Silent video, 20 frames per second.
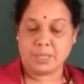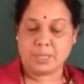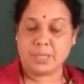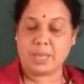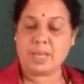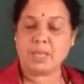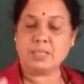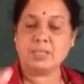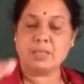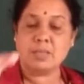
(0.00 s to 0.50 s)

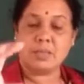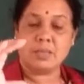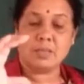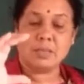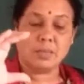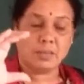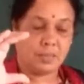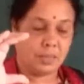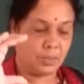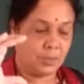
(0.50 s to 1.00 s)
Yes,
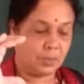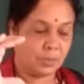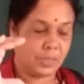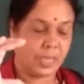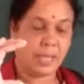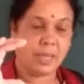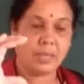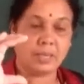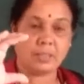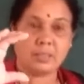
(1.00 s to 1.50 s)
you
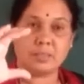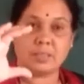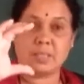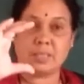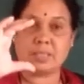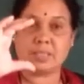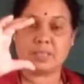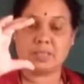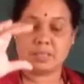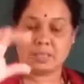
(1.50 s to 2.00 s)
think
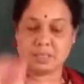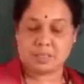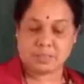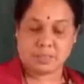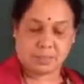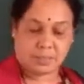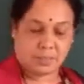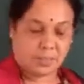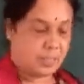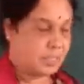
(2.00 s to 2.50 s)

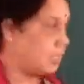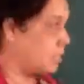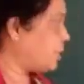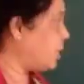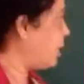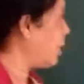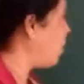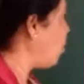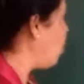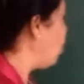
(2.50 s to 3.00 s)
this is
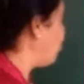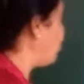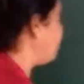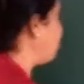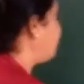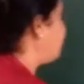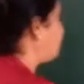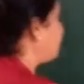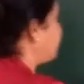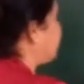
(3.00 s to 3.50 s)
an
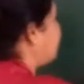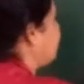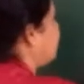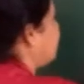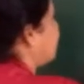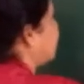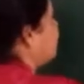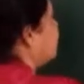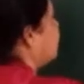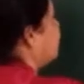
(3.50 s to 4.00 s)
orange fruit?